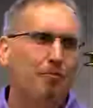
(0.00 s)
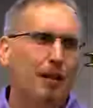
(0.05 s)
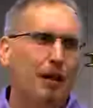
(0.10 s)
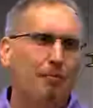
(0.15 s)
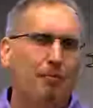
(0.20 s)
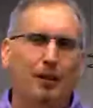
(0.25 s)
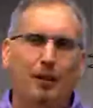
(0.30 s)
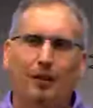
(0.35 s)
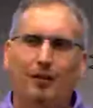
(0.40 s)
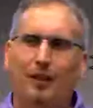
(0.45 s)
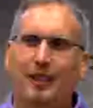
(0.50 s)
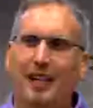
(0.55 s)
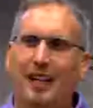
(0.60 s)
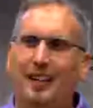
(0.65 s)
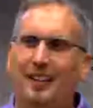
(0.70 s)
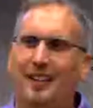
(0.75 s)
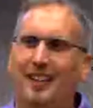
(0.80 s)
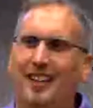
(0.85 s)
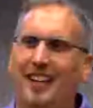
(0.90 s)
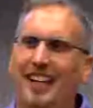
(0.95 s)
member of a
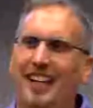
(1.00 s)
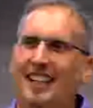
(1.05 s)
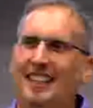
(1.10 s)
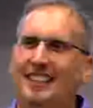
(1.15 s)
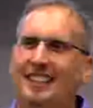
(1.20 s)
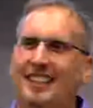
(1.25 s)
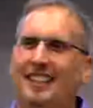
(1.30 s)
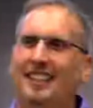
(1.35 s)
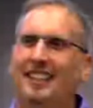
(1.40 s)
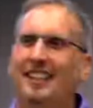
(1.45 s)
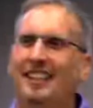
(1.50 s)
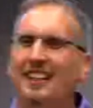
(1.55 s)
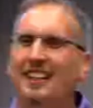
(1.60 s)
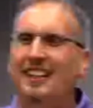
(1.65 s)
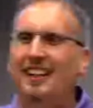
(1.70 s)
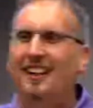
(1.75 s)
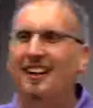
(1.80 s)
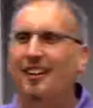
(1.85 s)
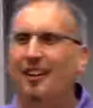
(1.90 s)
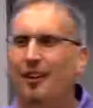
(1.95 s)
congregation,
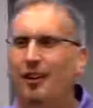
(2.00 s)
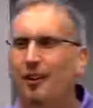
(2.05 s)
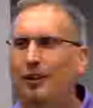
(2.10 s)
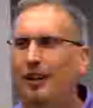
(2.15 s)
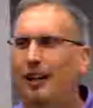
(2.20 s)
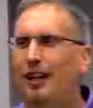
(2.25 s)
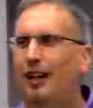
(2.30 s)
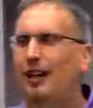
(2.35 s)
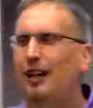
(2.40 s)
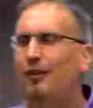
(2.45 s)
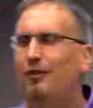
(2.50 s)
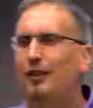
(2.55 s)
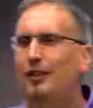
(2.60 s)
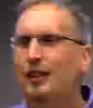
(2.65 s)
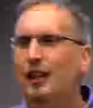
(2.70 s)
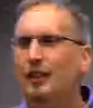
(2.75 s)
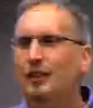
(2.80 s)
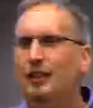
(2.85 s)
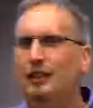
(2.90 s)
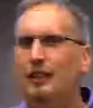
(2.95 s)
although if you
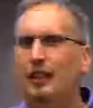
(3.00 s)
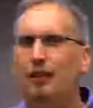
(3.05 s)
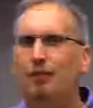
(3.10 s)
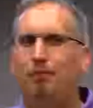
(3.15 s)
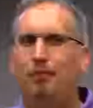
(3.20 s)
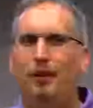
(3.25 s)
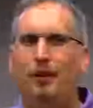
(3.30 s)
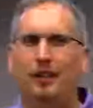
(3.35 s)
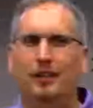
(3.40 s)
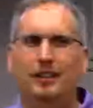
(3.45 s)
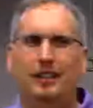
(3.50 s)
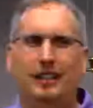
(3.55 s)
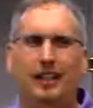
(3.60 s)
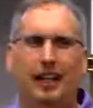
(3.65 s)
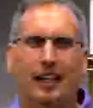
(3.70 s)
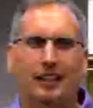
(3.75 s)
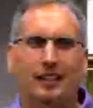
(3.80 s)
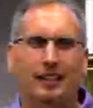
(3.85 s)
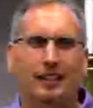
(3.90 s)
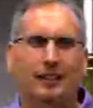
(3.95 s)
talk to Jeff Maltz, he
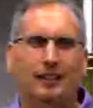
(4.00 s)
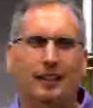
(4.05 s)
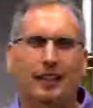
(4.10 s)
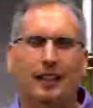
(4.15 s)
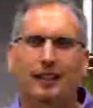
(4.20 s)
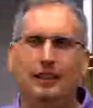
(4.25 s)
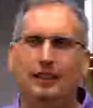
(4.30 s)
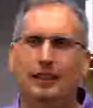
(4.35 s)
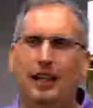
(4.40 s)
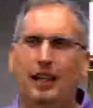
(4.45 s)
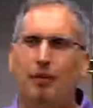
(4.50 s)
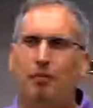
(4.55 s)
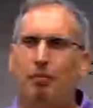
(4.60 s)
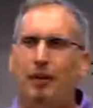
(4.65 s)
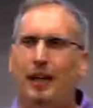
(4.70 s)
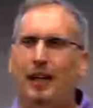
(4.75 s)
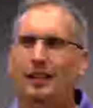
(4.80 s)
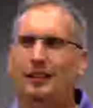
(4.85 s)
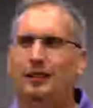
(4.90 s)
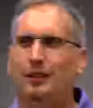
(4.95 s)
actually says that
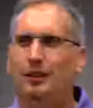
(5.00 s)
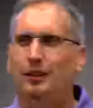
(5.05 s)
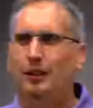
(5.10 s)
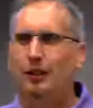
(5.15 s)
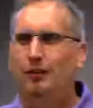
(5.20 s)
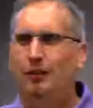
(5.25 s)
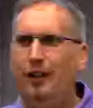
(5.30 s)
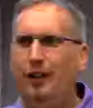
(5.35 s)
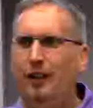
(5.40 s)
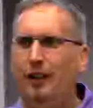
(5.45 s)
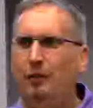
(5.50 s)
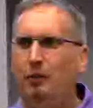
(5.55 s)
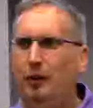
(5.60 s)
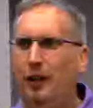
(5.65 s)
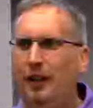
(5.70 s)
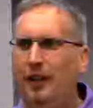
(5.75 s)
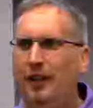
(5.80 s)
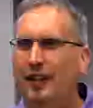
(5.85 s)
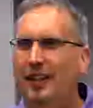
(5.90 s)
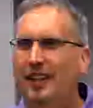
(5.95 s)
pastors are very
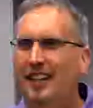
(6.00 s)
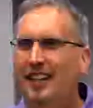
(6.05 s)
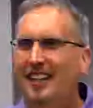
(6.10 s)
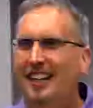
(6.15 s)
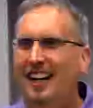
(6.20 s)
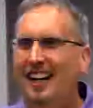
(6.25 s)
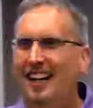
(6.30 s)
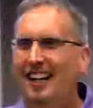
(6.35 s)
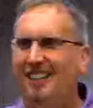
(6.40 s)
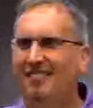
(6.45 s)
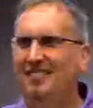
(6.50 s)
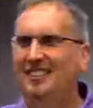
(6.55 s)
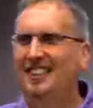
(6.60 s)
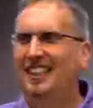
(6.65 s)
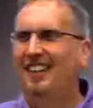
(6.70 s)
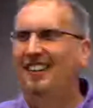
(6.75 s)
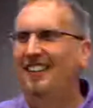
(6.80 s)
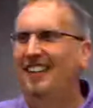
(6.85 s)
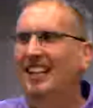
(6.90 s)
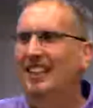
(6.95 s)
weird,
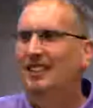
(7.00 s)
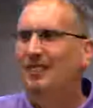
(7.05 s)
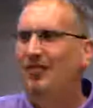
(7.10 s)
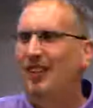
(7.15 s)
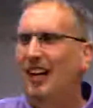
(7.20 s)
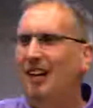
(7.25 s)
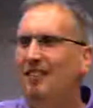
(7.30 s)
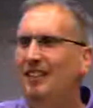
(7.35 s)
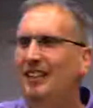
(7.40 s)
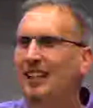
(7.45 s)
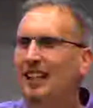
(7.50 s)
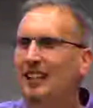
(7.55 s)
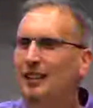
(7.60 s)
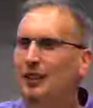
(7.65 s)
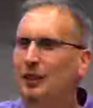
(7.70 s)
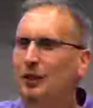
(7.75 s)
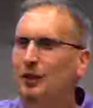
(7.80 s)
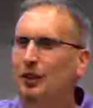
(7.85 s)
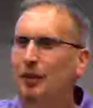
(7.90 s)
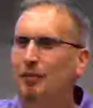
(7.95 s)
so that's probably not
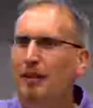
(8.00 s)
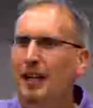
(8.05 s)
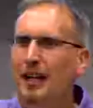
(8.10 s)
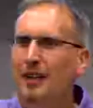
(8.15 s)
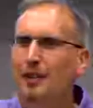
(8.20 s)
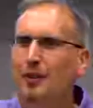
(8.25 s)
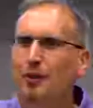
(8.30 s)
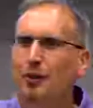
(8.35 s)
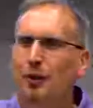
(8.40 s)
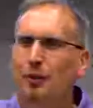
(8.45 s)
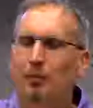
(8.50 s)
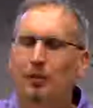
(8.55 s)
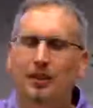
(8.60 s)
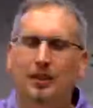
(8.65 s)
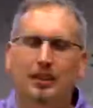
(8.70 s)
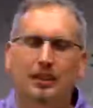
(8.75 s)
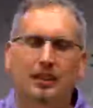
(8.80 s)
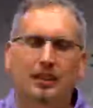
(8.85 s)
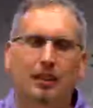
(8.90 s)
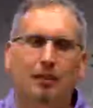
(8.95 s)
true. I'm not normal
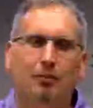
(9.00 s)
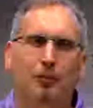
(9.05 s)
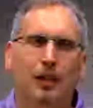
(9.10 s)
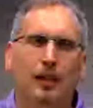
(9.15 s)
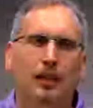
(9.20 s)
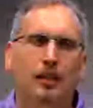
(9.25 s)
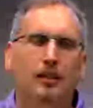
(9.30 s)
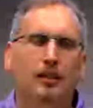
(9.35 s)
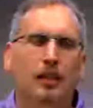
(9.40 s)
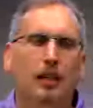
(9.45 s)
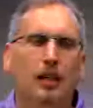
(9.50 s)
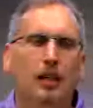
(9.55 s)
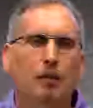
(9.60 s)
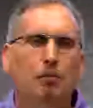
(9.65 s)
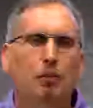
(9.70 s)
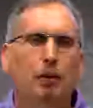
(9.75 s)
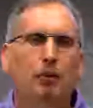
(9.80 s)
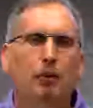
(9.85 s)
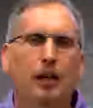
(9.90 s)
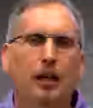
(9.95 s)
in some ways,
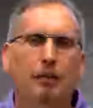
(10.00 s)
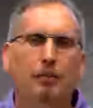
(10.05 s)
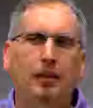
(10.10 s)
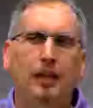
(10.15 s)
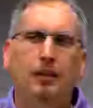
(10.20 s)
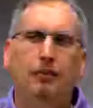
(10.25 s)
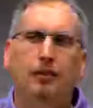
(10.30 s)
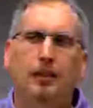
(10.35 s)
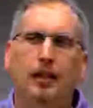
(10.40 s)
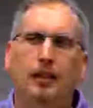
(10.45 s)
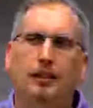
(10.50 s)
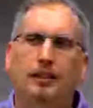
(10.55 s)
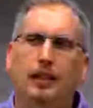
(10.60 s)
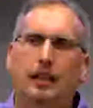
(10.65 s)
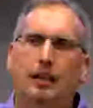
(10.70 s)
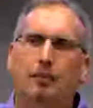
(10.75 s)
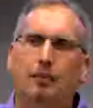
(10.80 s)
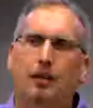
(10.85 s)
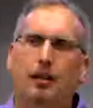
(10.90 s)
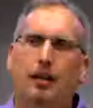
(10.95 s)
but what I mean when I
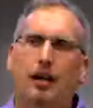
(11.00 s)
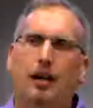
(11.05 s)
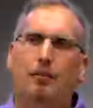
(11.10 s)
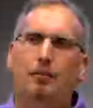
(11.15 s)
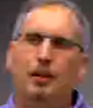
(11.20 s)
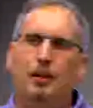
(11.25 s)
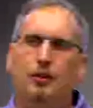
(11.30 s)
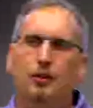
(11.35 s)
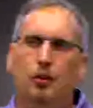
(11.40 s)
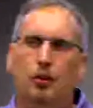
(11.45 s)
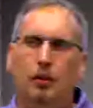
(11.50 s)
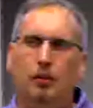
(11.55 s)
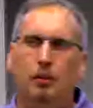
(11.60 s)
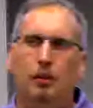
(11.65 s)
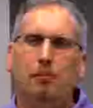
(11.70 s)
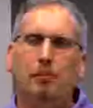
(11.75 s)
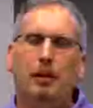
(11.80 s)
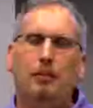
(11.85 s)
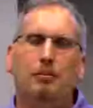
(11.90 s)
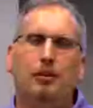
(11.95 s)
say I'm a
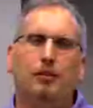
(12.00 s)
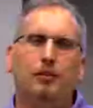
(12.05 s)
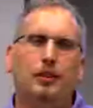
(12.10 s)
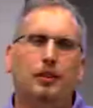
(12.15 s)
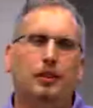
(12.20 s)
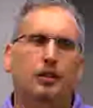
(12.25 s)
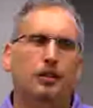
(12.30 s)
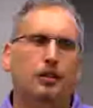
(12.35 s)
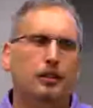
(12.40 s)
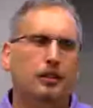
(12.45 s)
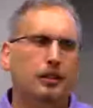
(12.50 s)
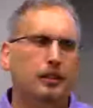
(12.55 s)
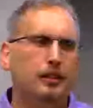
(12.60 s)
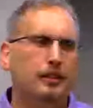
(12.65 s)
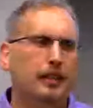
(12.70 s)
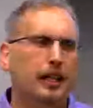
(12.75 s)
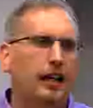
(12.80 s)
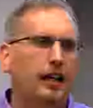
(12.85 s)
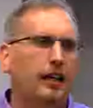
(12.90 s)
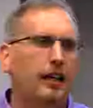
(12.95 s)
normal member of a church is
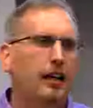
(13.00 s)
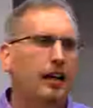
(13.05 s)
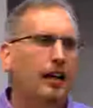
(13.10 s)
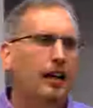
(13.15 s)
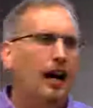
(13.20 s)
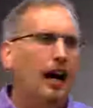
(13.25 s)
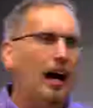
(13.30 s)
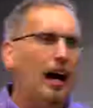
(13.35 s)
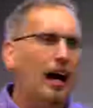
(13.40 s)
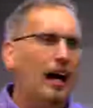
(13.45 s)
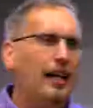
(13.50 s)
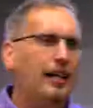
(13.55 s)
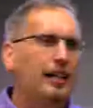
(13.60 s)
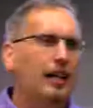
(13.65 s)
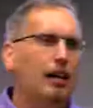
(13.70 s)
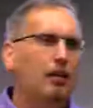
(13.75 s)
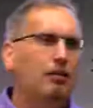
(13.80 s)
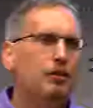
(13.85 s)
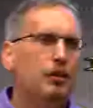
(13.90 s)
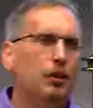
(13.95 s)
that I
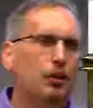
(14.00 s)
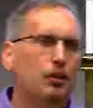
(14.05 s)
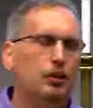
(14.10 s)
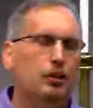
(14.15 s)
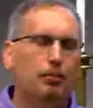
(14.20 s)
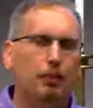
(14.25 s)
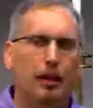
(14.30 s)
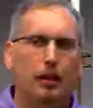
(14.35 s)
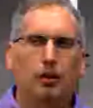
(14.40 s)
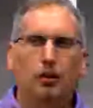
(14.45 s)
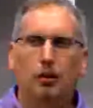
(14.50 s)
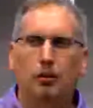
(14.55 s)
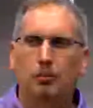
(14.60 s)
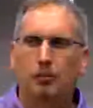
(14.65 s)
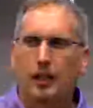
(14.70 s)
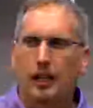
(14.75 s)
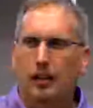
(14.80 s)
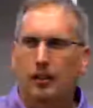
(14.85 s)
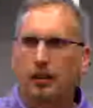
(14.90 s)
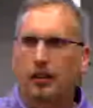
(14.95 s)
now go to my home
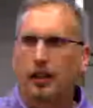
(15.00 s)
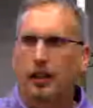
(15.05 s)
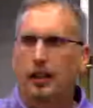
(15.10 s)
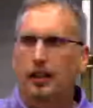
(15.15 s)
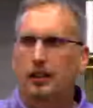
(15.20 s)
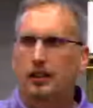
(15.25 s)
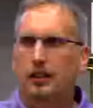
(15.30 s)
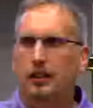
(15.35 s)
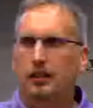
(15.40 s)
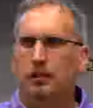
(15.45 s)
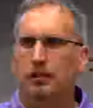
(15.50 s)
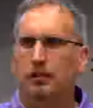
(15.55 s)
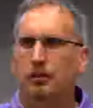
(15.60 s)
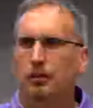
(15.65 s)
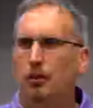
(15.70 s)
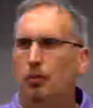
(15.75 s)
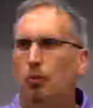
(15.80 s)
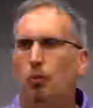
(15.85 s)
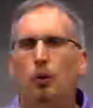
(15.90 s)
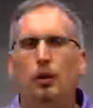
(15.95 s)
congregation
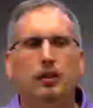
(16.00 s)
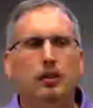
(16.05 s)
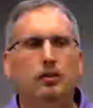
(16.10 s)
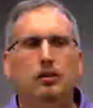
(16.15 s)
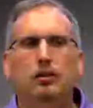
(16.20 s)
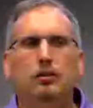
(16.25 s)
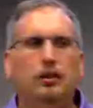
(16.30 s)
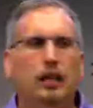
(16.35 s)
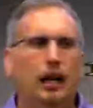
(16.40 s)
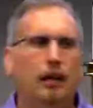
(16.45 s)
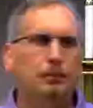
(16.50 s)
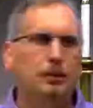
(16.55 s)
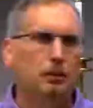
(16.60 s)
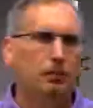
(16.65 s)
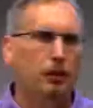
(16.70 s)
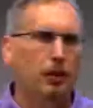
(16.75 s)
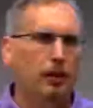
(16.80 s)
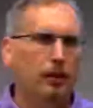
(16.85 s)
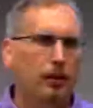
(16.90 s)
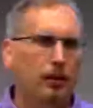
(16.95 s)
1 to 2 times a
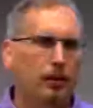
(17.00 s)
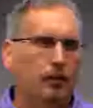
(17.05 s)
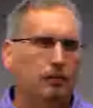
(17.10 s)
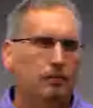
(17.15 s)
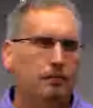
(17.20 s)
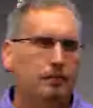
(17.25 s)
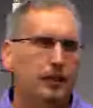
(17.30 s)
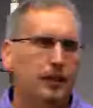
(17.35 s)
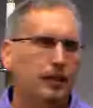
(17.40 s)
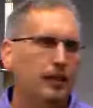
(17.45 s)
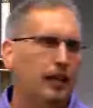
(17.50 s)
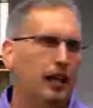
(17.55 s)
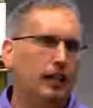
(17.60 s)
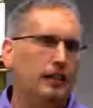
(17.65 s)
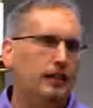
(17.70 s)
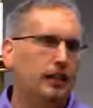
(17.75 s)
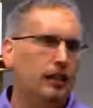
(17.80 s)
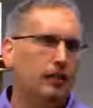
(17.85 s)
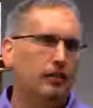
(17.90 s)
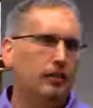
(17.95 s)
month. I
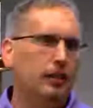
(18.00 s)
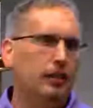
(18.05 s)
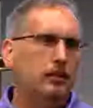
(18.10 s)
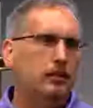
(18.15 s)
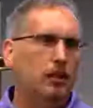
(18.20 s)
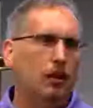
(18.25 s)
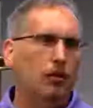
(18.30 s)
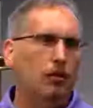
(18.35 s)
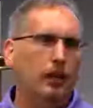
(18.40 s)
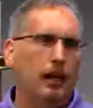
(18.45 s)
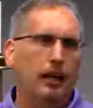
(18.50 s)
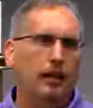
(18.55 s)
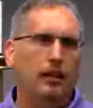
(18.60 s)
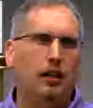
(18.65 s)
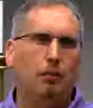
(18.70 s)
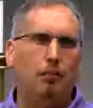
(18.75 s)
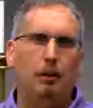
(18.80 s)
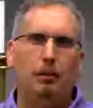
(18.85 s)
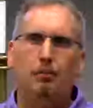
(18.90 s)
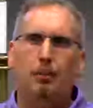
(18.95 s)
generally don't end
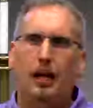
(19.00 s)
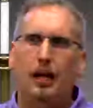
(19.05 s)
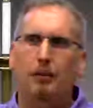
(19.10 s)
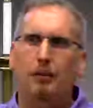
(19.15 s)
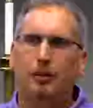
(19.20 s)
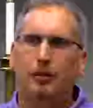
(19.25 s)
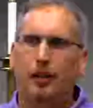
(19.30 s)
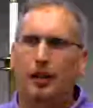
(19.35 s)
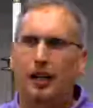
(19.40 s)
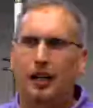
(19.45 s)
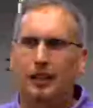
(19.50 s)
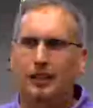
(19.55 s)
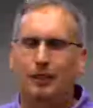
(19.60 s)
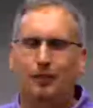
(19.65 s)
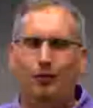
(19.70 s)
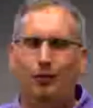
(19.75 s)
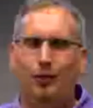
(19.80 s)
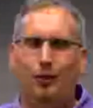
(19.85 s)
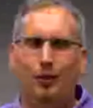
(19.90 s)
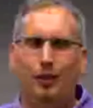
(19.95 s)
up in Bible
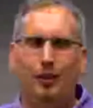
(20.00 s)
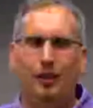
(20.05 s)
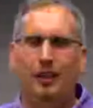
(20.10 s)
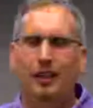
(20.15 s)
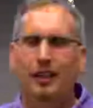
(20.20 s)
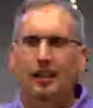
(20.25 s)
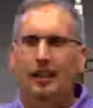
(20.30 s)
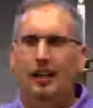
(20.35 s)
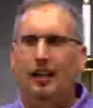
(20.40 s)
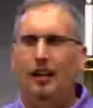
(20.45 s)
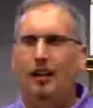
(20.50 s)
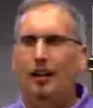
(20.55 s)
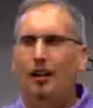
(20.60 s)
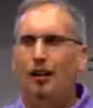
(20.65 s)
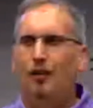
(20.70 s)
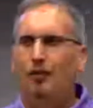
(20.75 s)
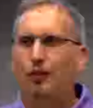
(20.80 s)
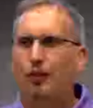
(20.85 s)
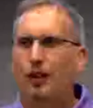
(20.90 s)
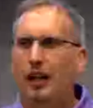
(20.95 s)
class for
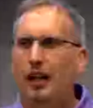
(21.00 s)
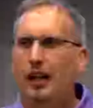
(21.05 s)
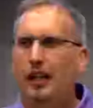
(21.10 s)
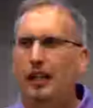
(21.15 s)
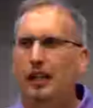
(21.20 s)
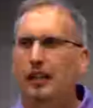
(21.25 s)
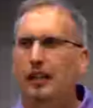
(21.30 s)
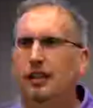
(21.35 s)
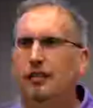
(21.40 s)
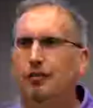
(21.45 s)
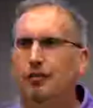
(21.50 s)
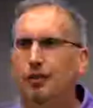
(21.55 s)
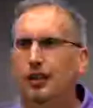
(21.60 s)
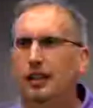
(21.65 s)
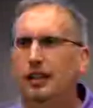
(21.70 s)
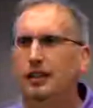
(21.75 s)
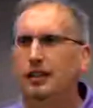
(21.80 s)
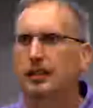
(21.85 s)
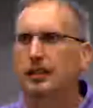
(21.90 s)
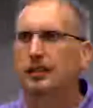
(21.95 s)
a variety of
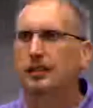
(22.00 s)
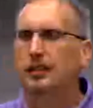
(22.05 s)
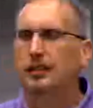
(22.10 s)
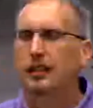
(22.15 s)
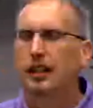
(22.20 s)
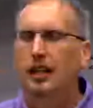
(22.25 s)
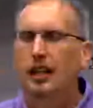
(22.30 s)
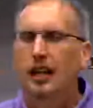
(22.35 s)
reasons,